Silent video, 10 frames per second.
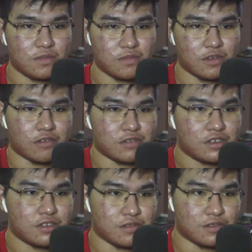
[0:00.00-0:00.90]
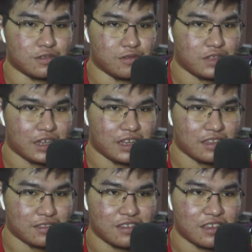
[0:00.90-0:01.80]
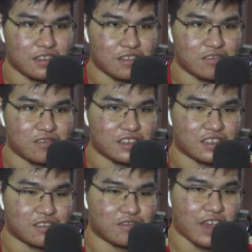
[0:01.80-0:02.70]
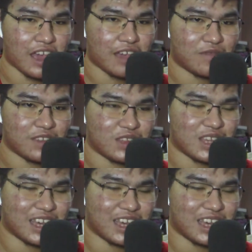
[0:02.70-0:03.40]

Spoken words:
Wow, you can do that? He literally can do everything.